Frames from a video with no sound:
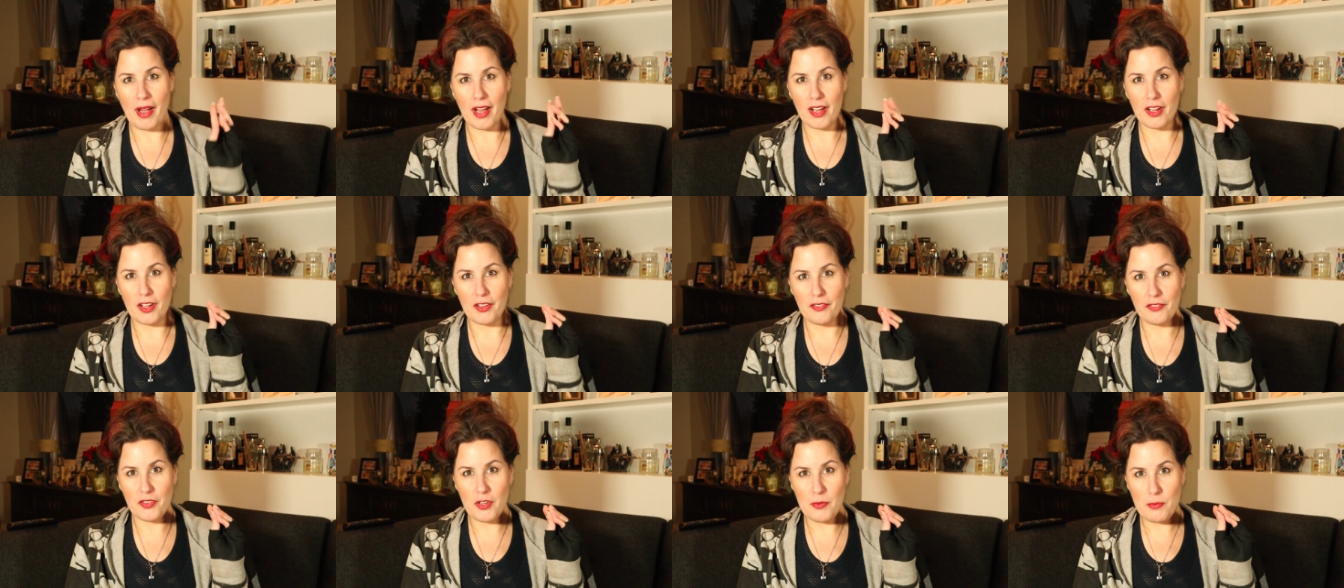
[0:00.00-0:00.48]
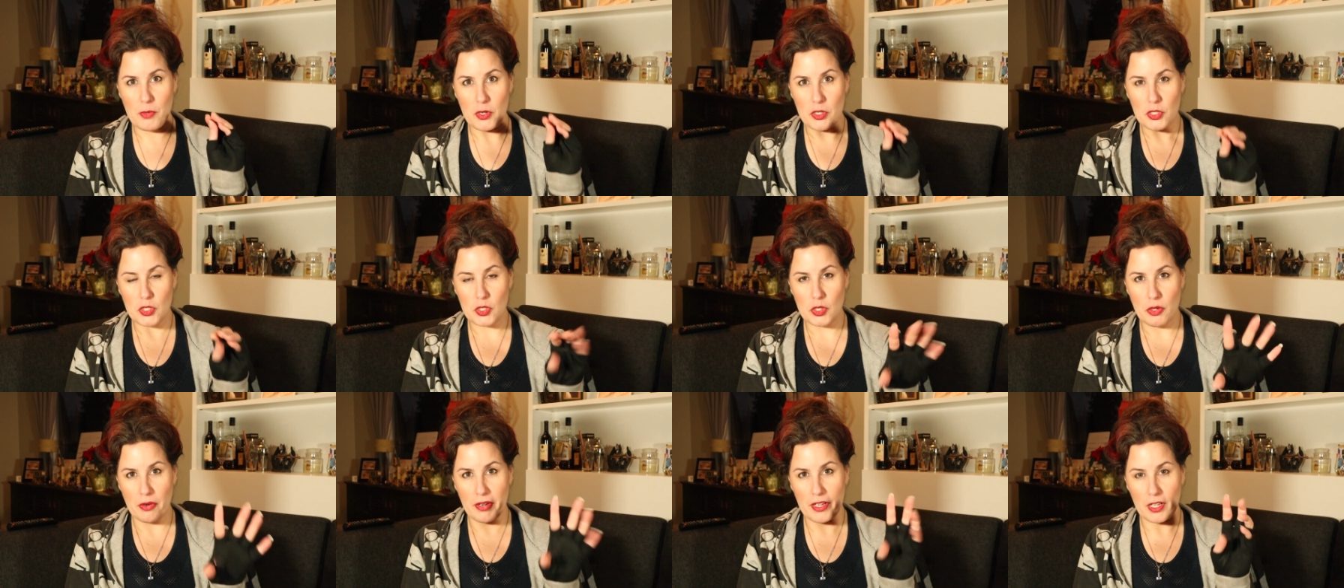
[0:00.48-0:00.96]
out a few more
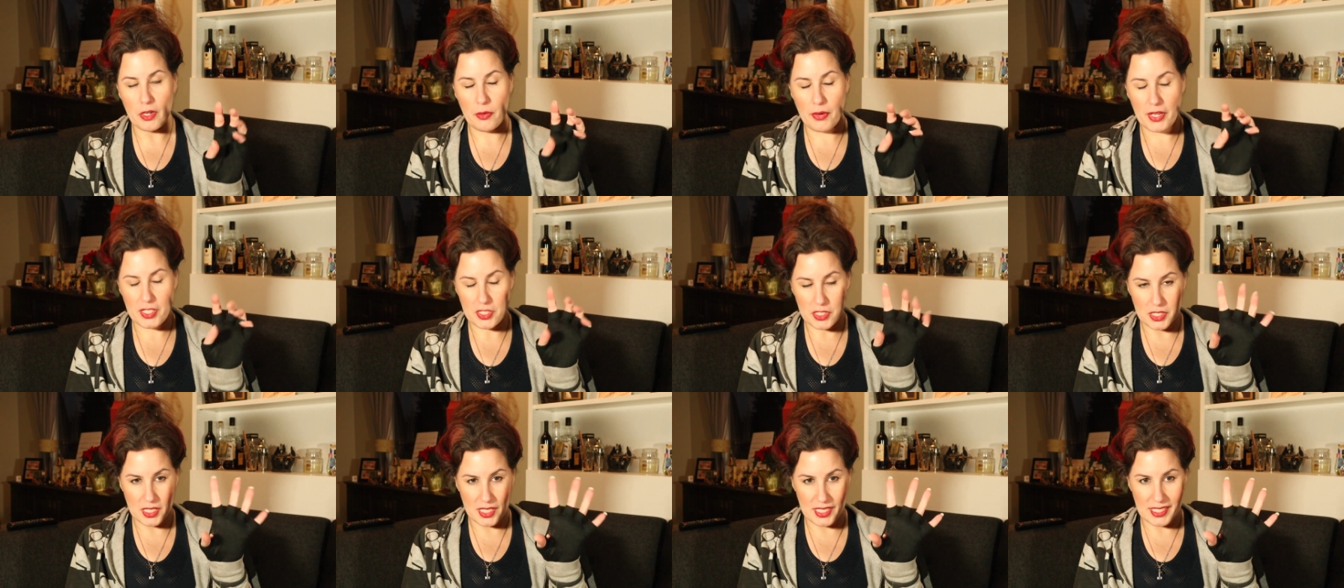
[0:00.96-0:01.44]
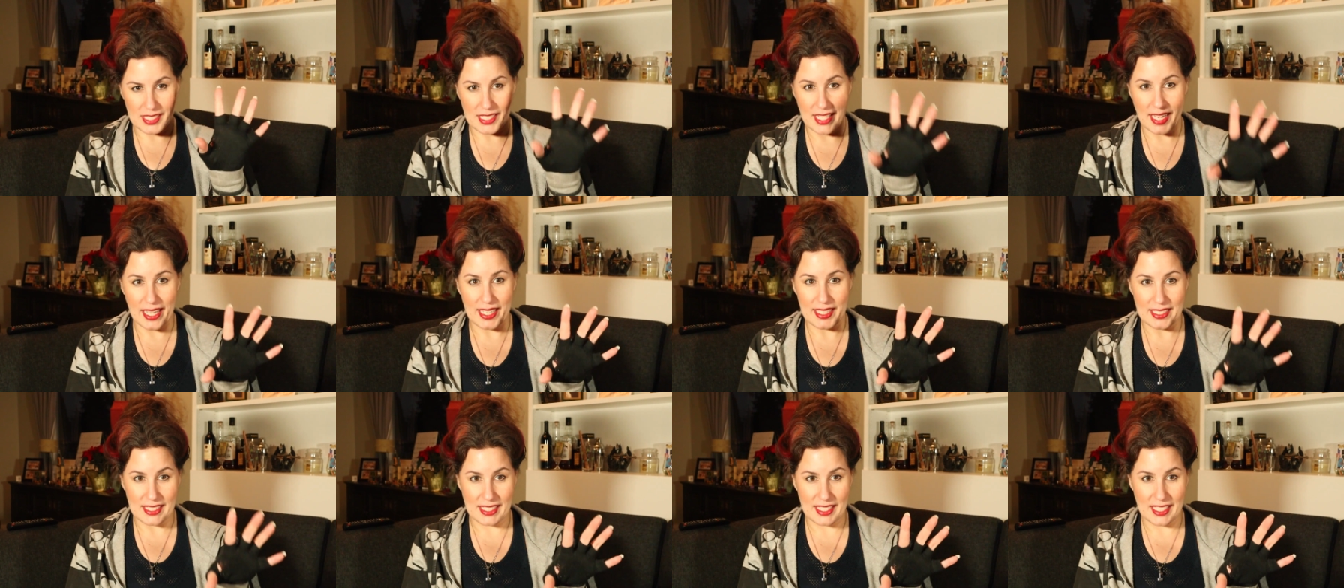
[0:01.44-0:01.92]
story questions,
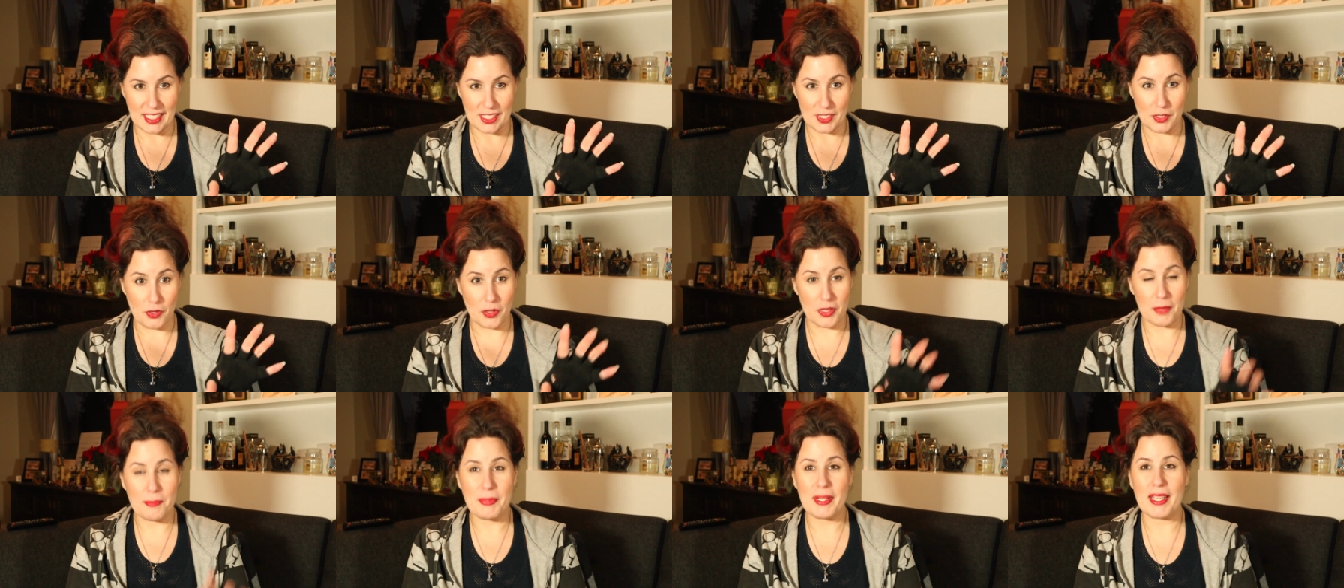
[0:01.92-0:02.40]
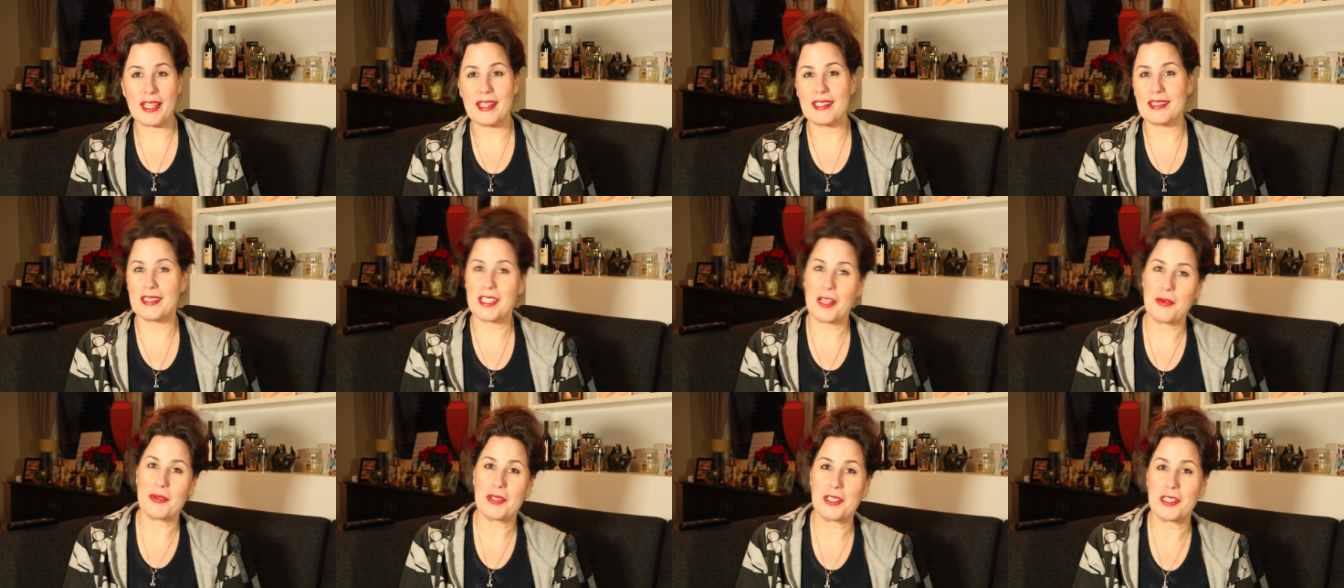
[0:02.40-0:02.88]
ideas, only
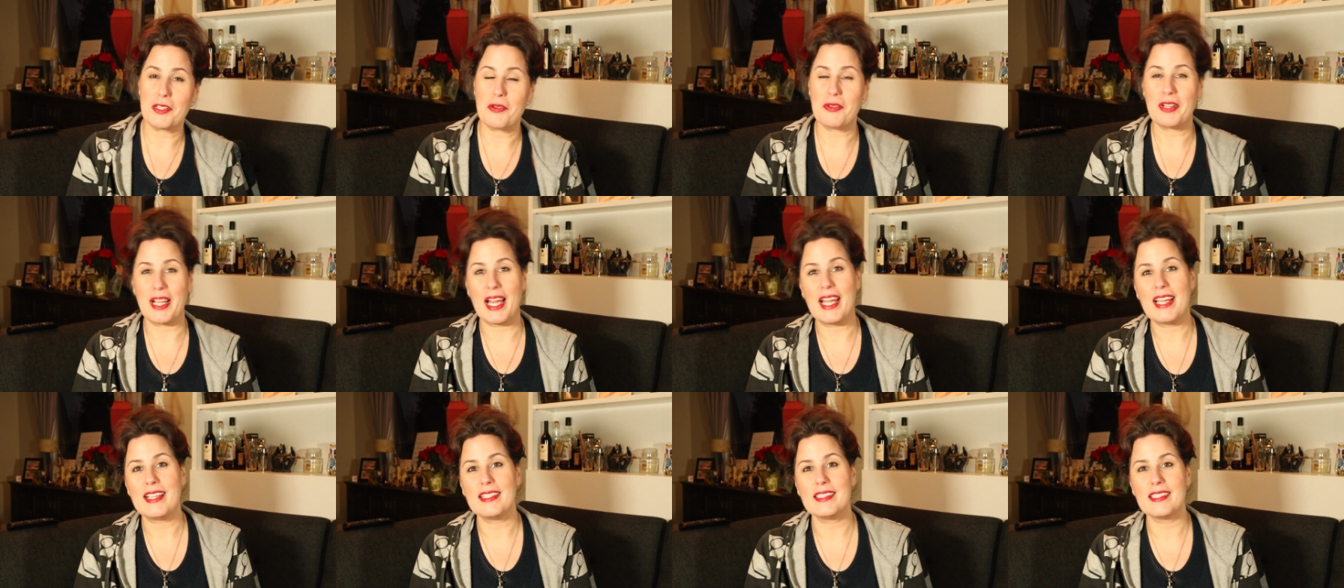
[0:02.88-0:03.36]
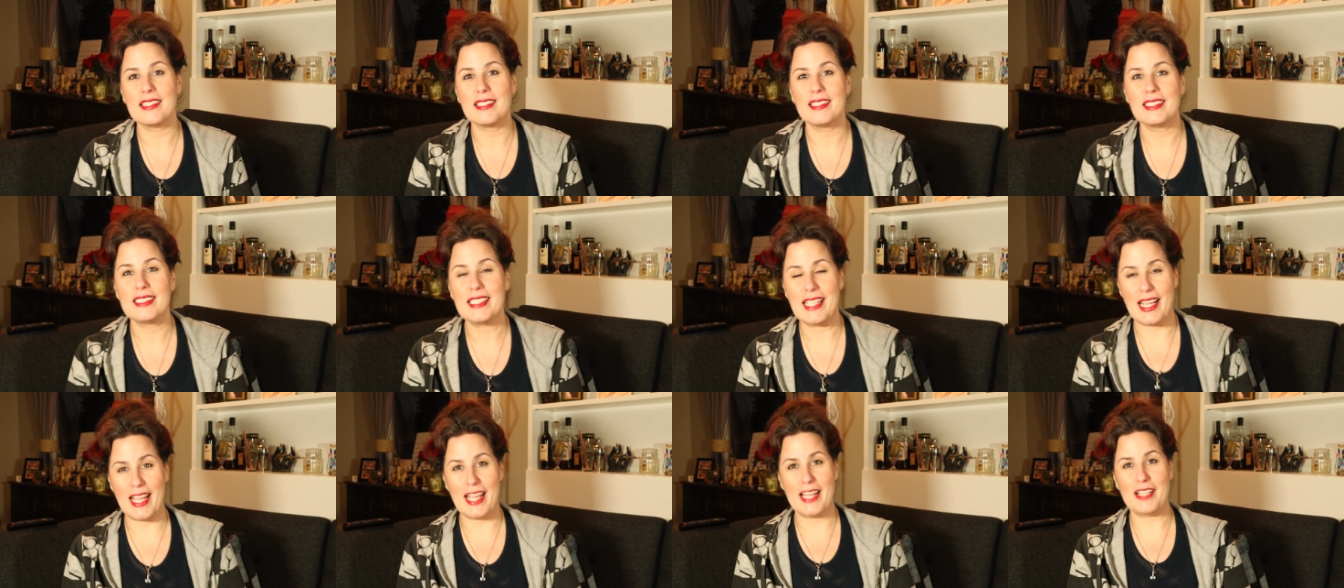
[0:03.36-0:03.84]
because they were so nice
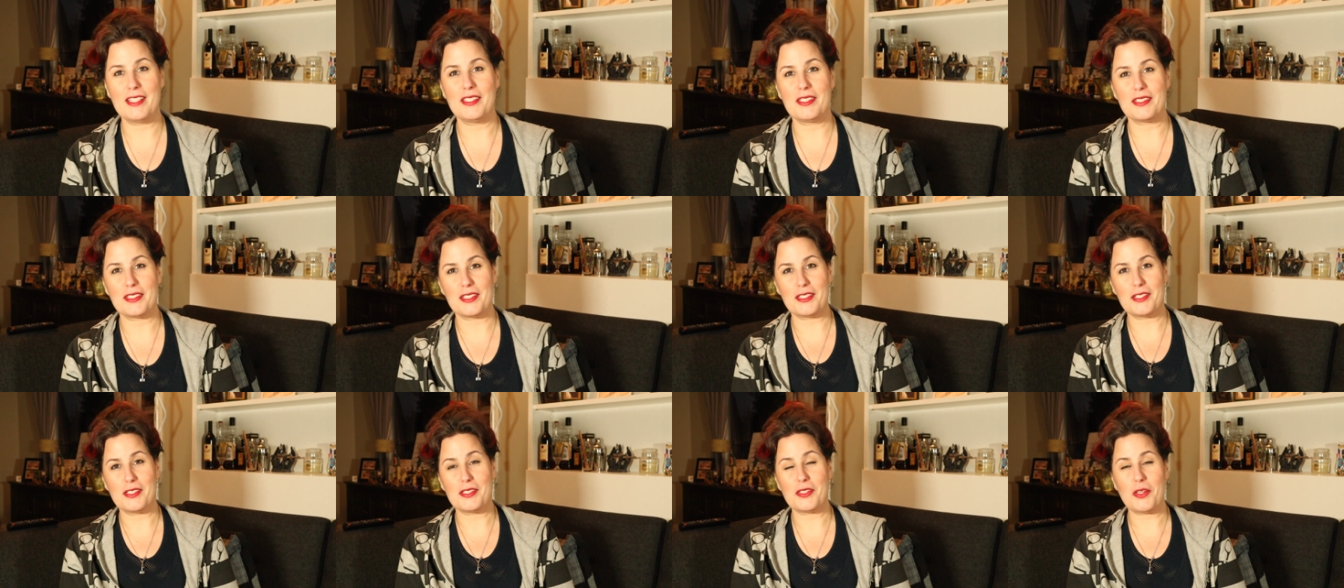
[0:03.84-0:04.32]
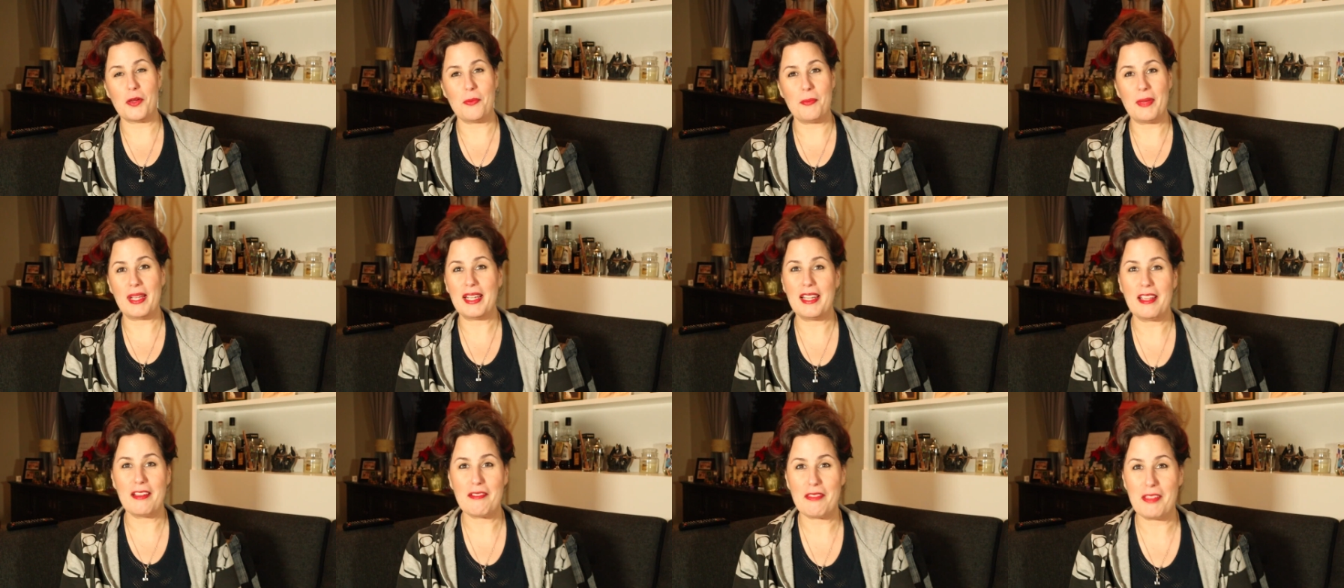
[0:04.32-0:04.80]
to answer so
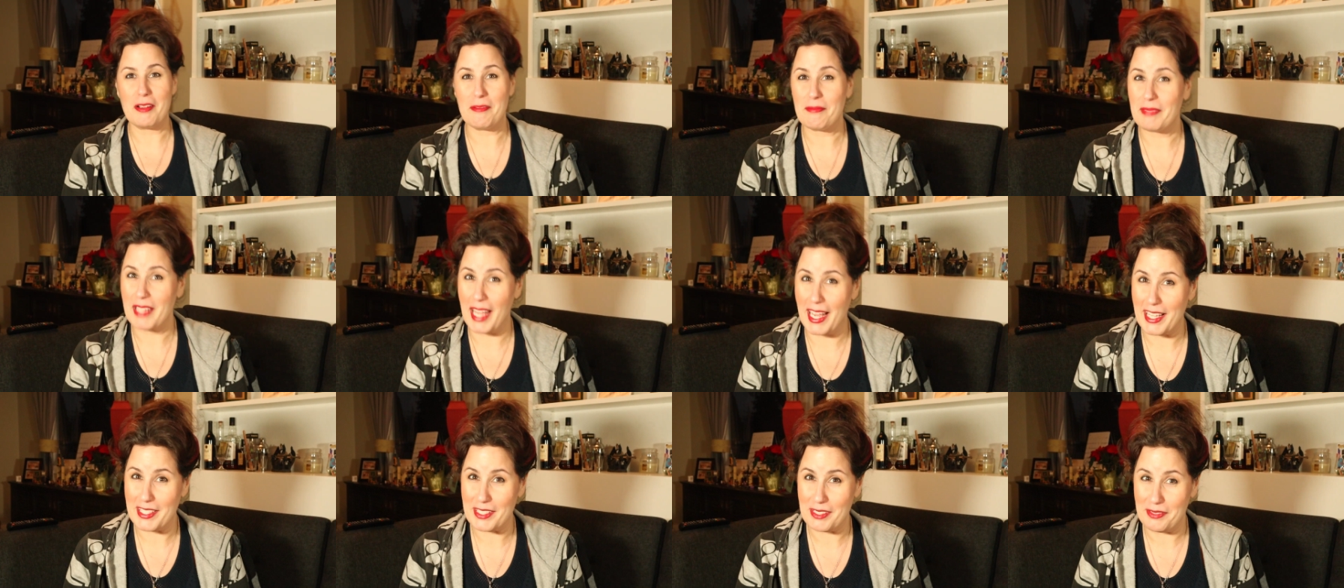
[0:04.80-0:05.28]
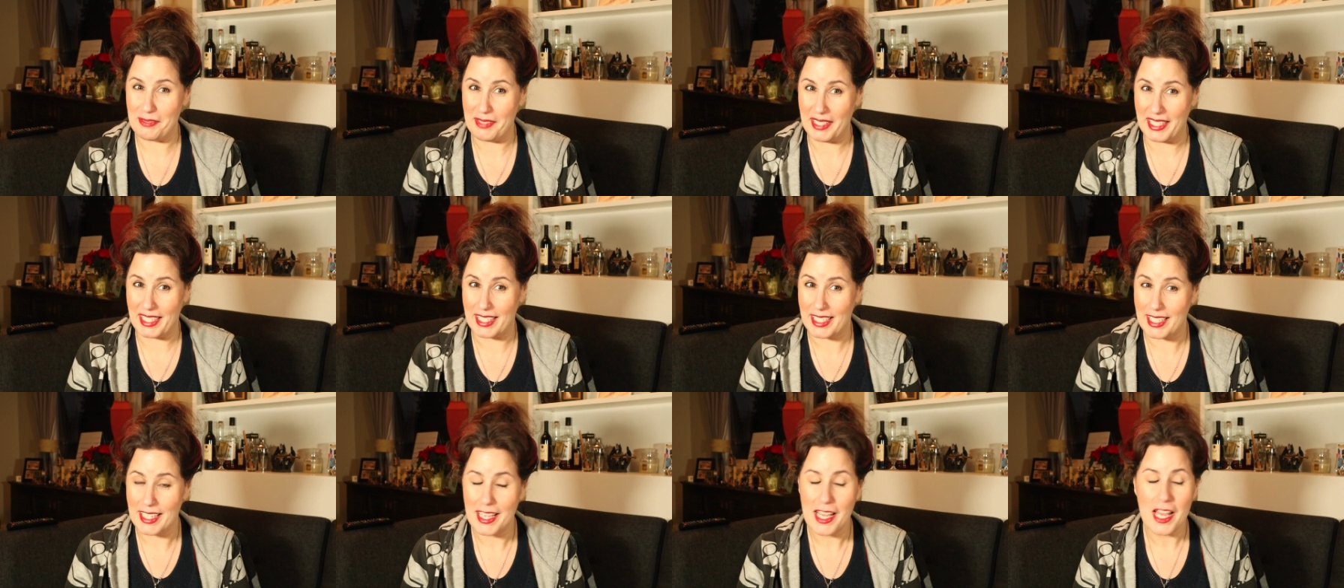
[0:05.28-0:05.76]
many of them last
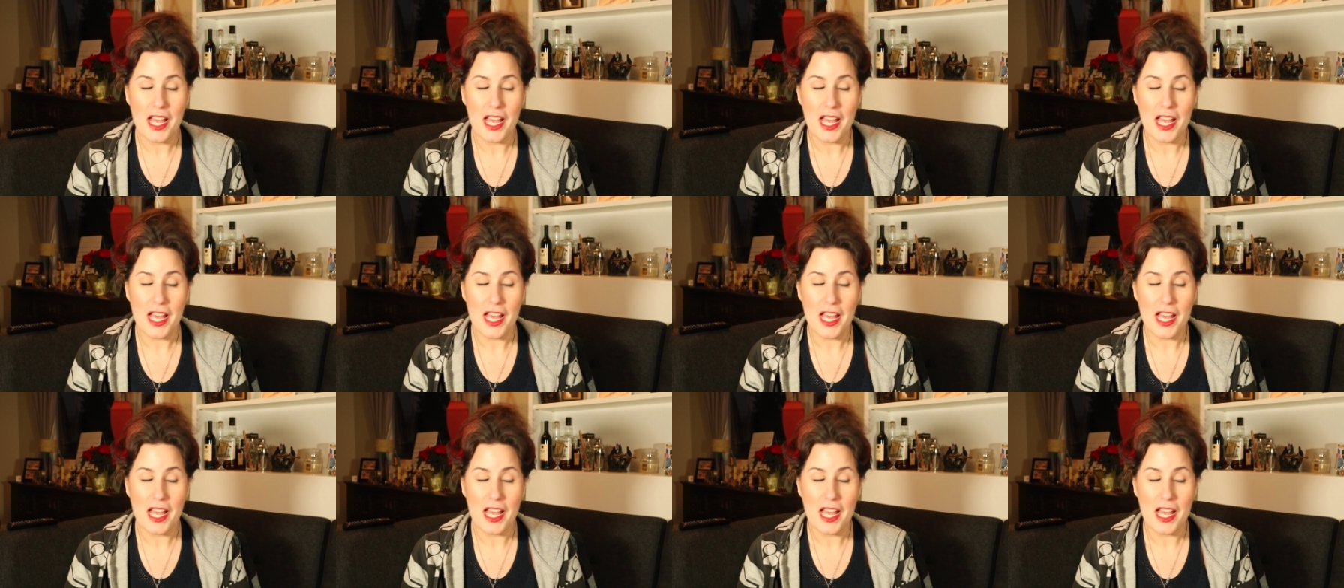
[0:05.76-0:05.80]
week.